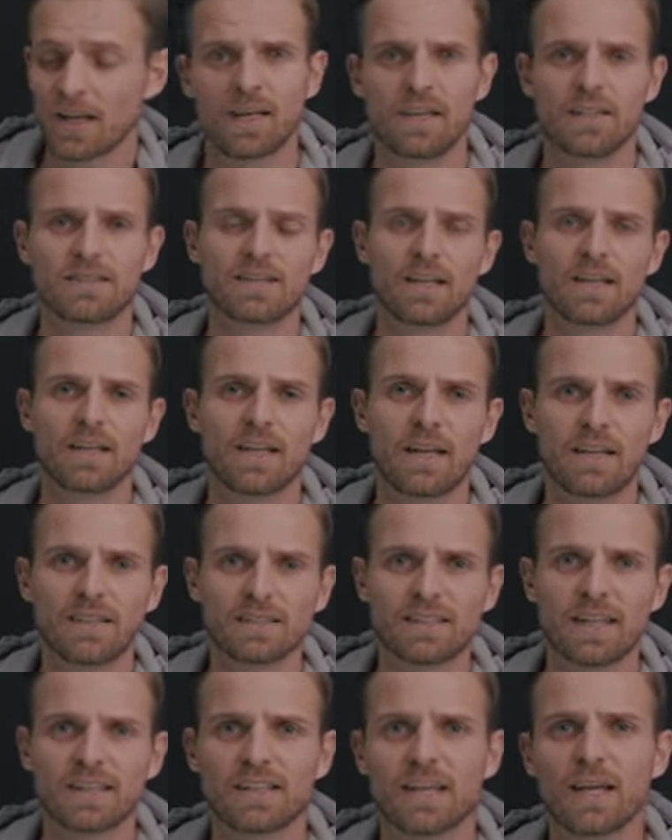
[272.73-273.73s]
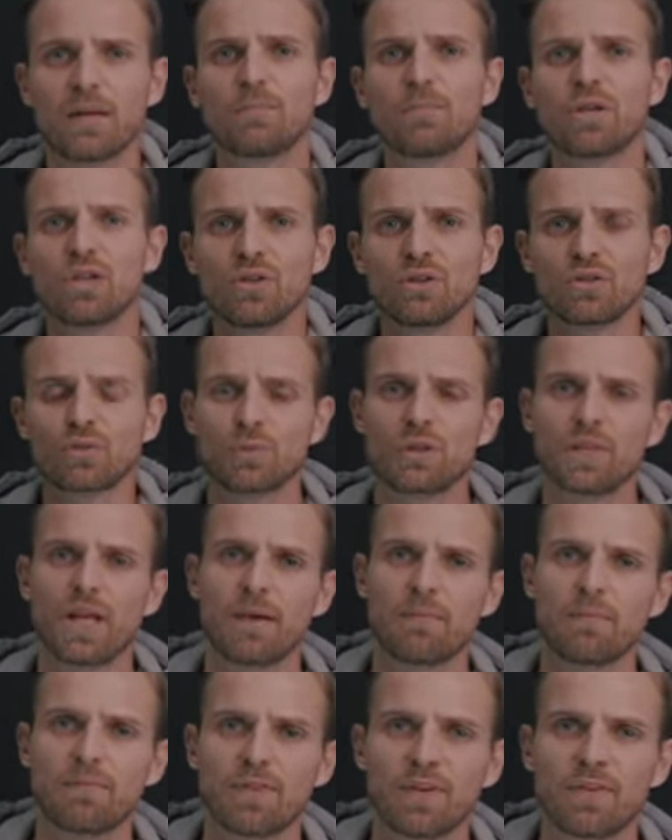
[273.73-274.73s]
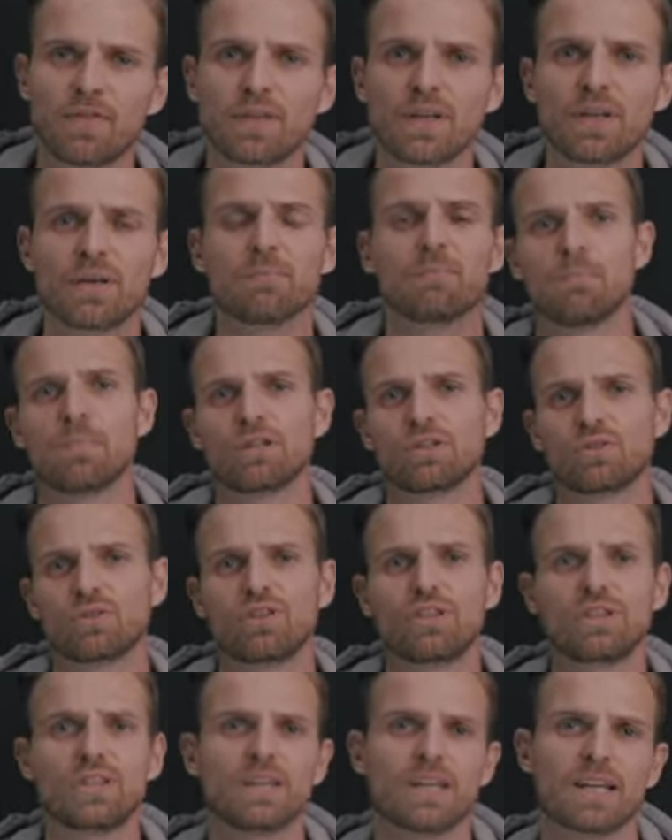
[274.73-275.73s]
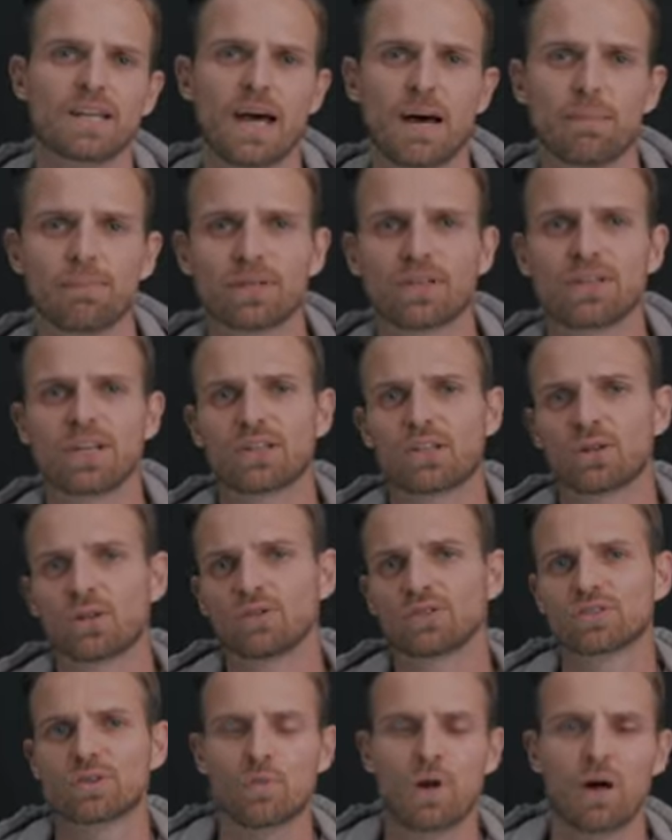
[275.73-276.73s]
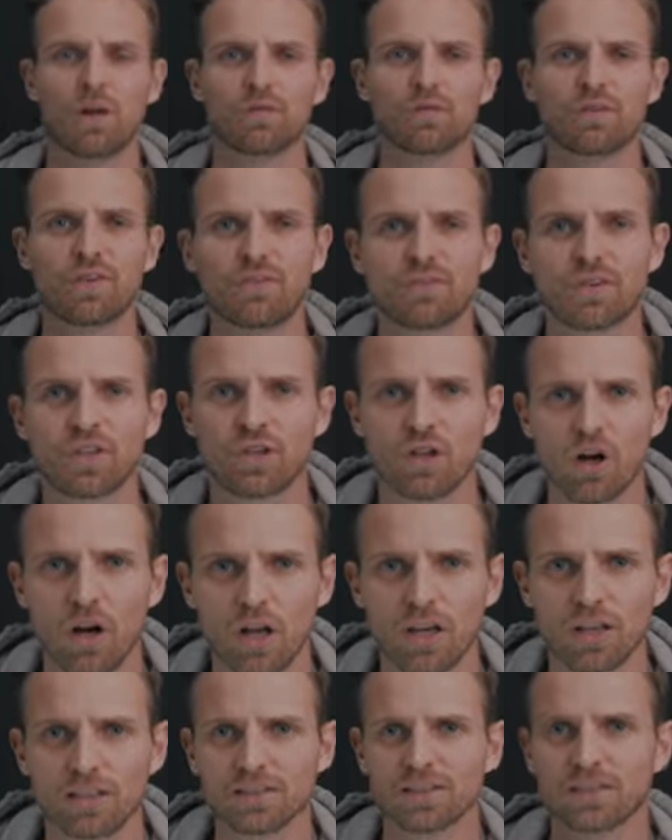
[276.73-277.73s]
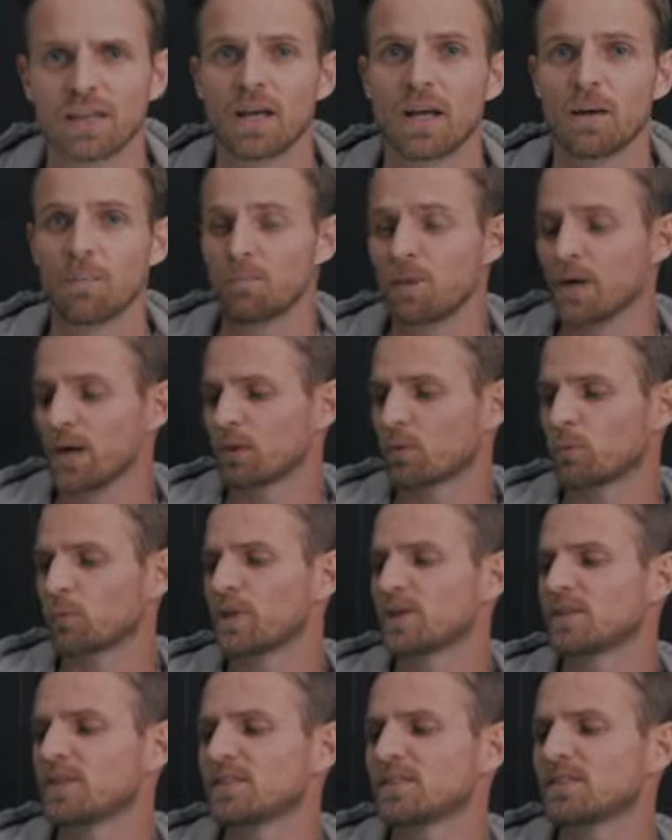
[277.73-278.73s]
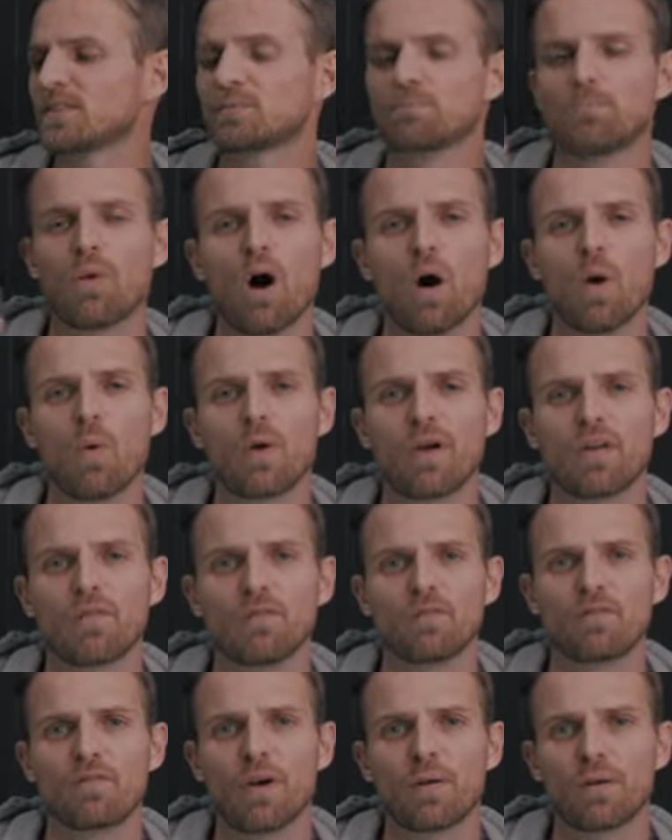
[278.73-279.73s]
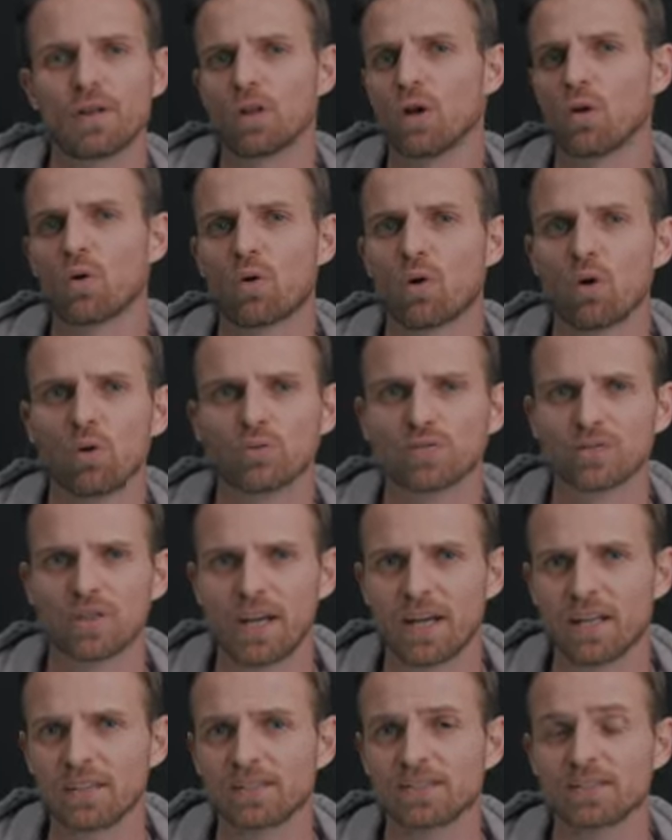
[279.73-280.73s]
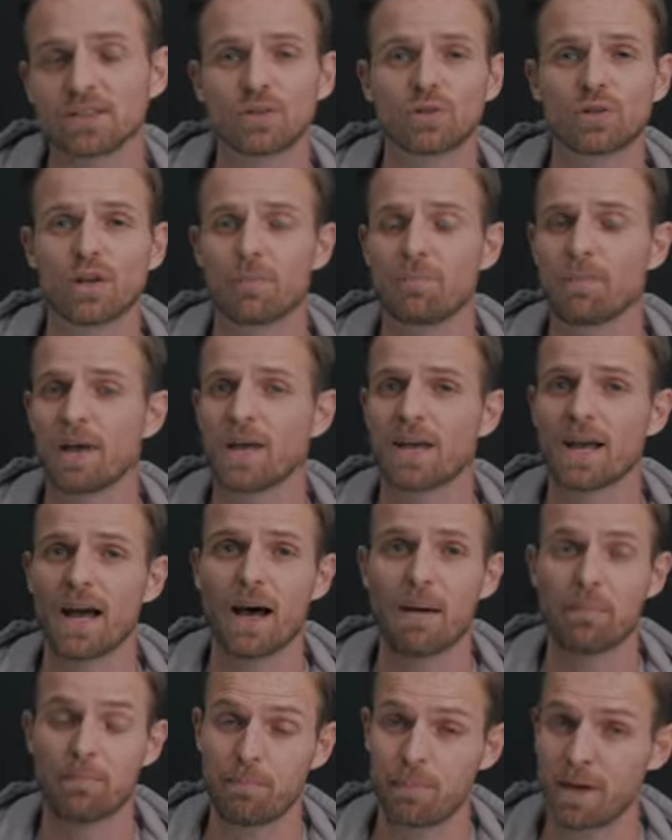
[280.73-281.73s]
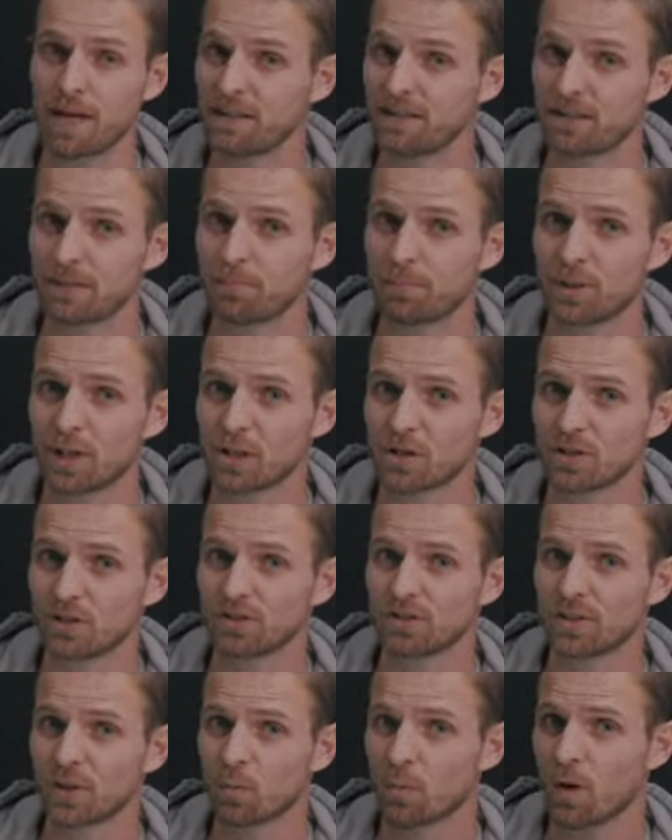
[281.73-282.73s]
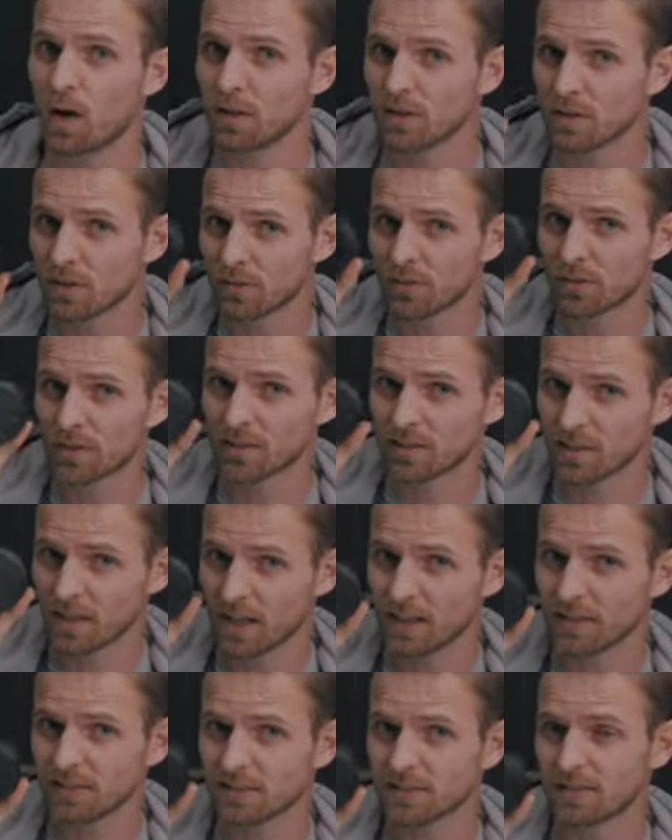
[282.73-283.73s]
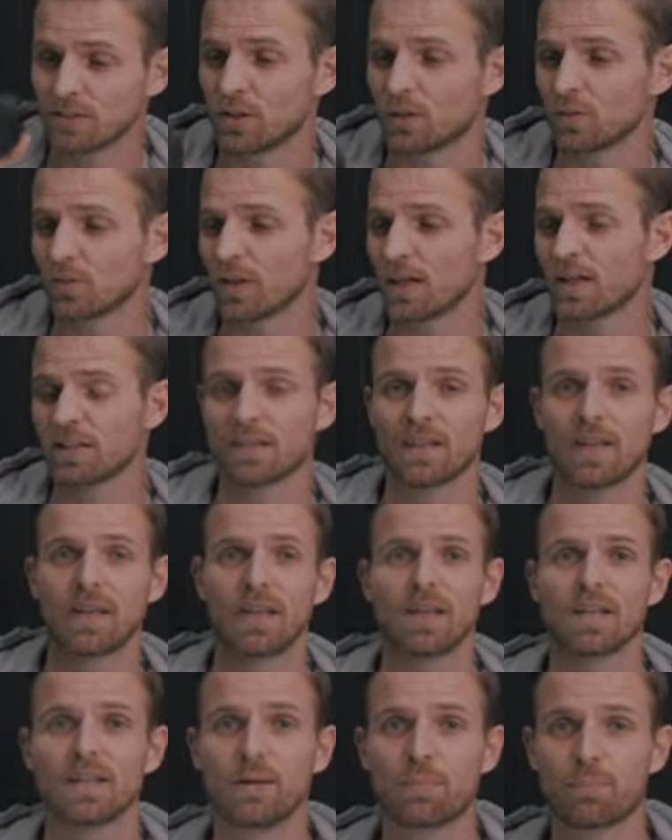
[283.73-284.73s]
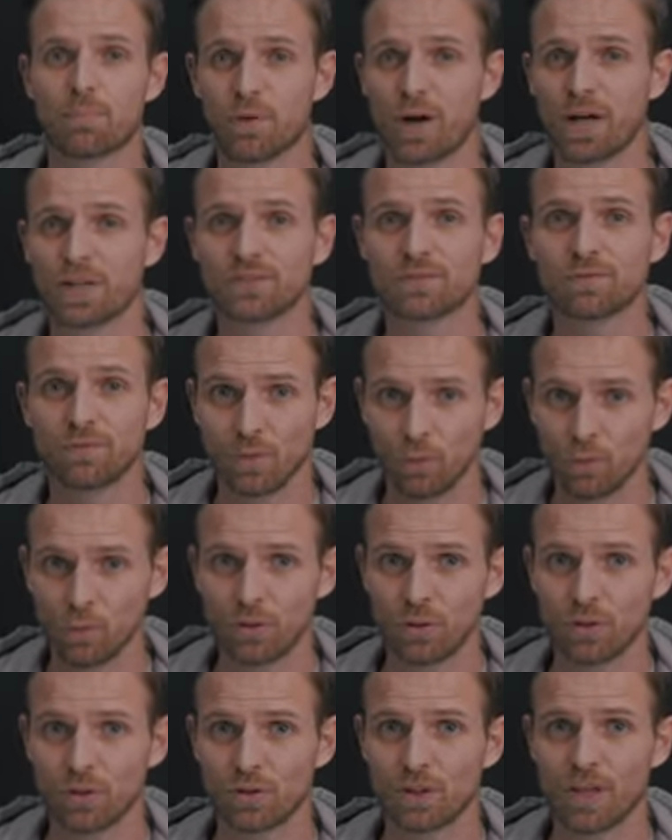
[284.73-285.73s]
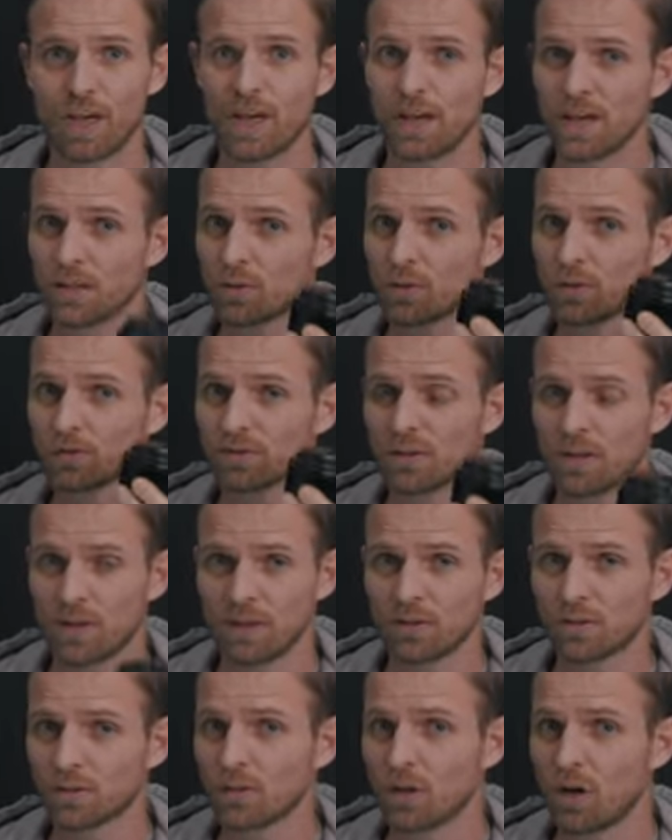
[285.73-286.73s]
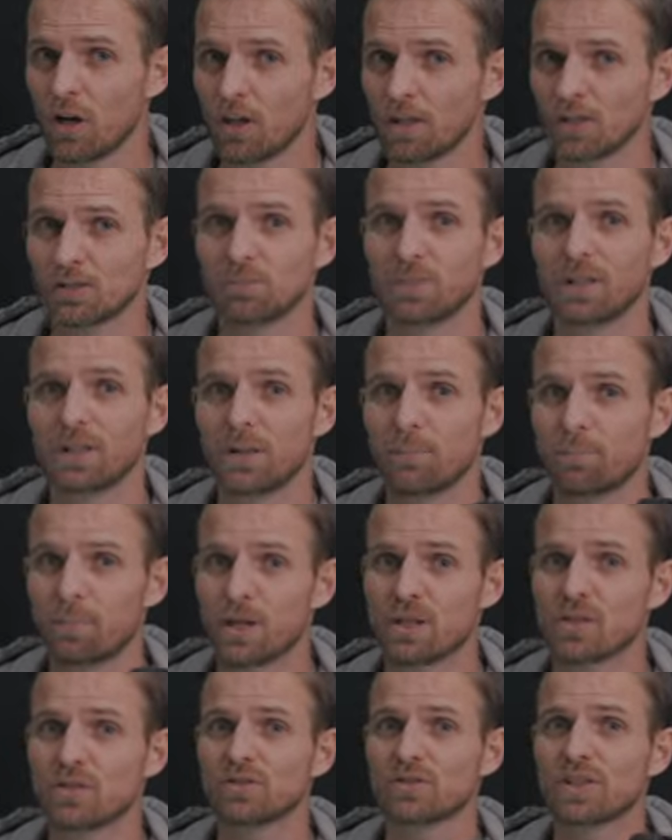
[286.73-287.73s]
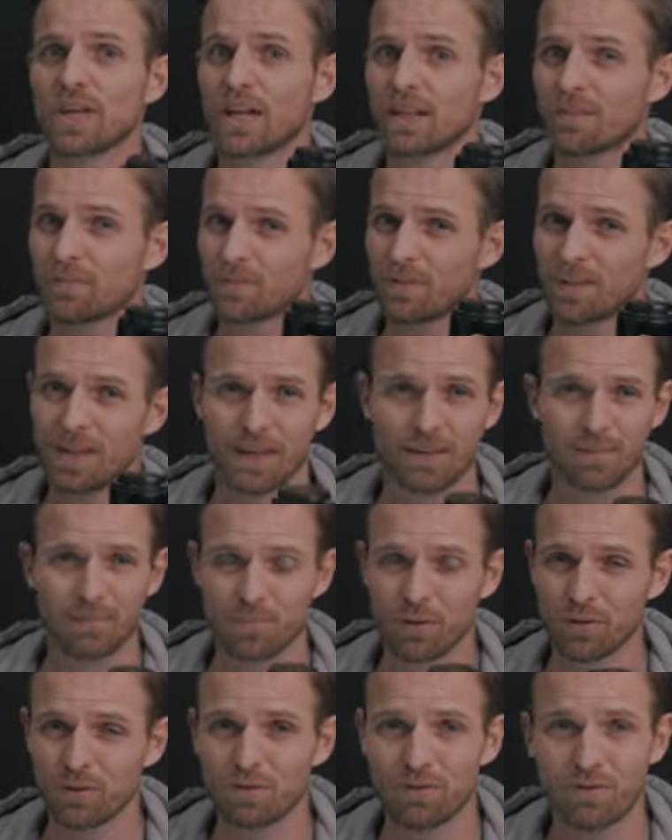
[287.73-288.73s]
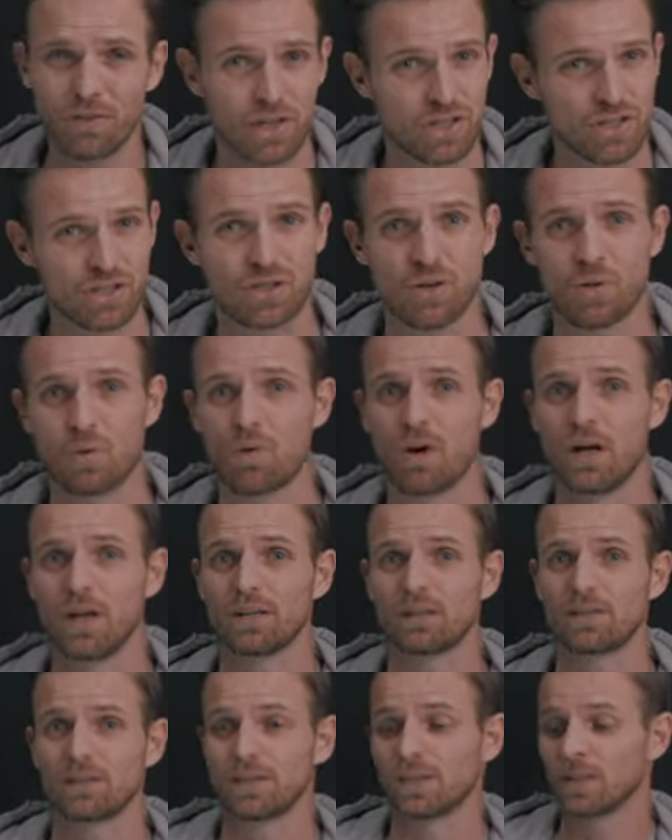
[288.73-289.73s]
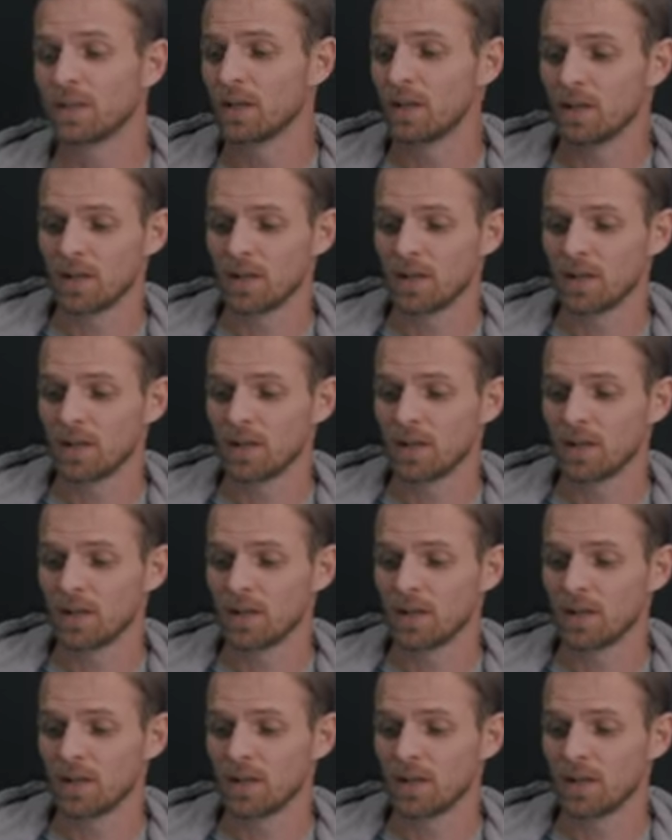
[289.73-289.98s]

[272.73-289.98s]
It's a lens that can be used with the M50, but you need an adapter that costs around $50. But with this small and very low cost lens, you can make amazing pictures. The quality of this lens, don't let the price fool you, okay? It costs $100, but the pictures get like professional quality.